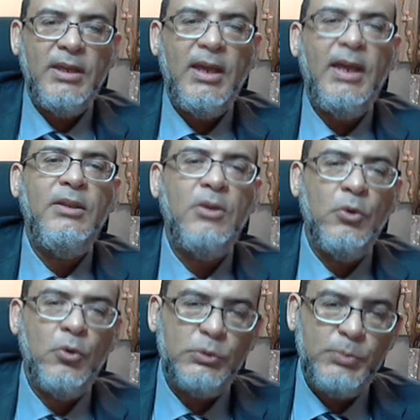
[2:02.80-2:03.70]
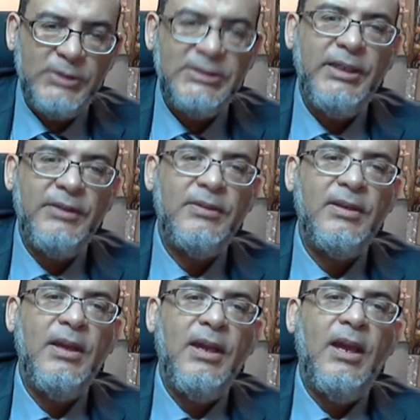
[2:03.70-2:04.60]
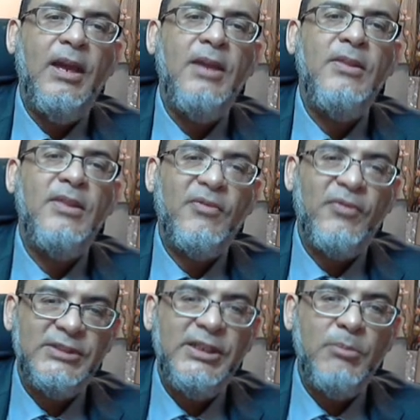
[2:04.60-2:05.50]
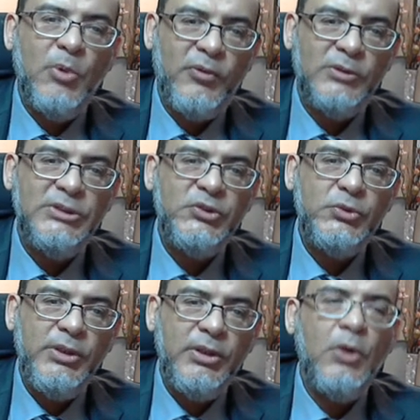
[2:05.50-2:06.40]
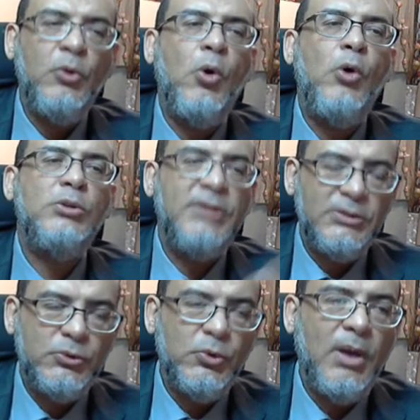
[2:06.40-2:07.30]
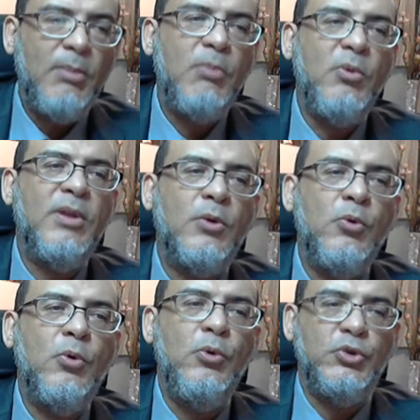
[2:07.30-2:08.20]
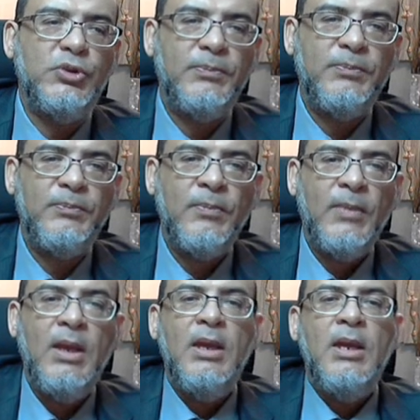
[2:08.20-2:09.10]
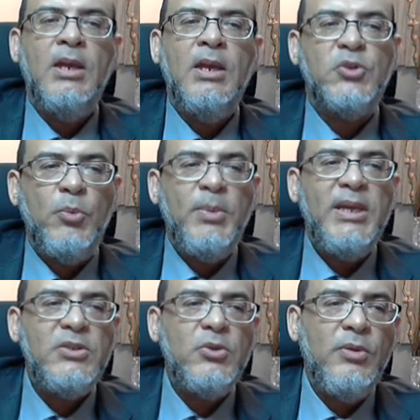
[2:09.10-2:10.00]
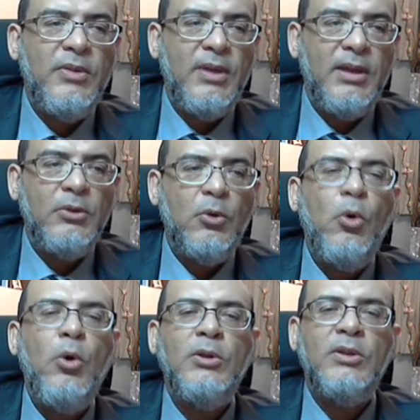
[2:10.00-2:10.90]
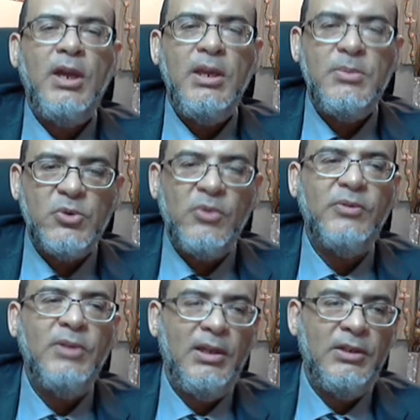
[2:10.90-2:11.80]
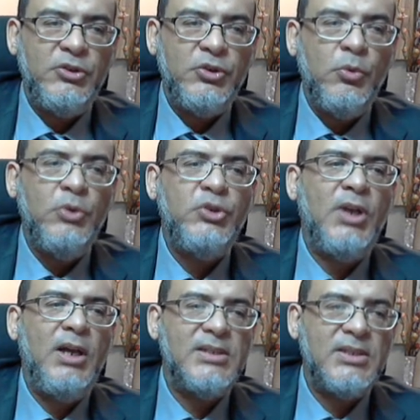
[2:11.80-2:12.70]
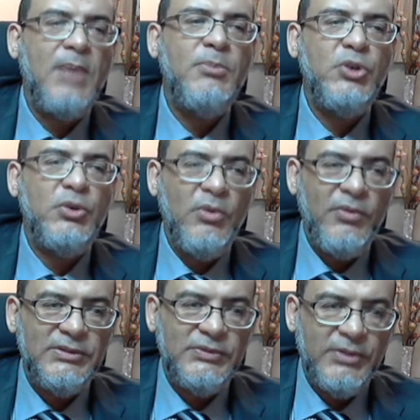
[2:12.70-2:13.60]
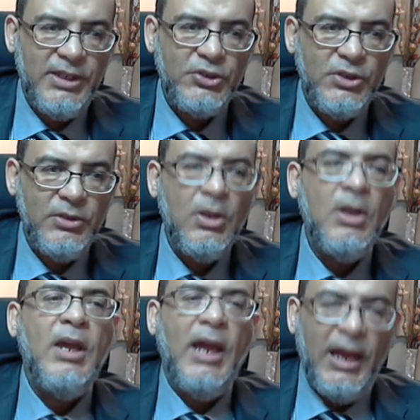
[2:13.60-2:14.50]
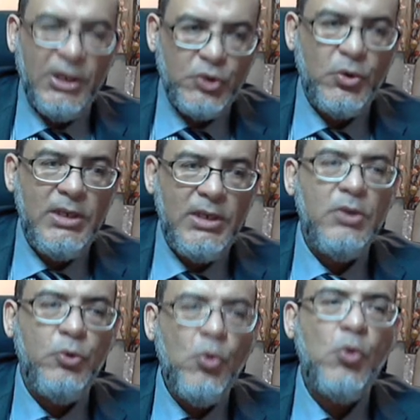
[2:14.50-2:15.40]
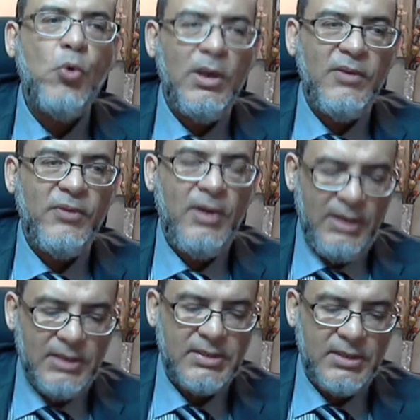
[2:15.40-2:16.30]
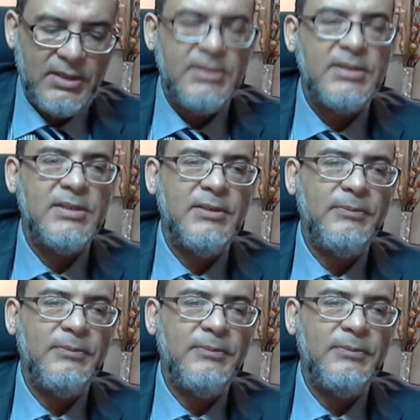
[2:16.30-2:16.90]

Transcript: and incorporate in the frame of reasoning in order to come up with the conclusion. So based on that, all types of knowledge which are subject to verification actually do qualify as science.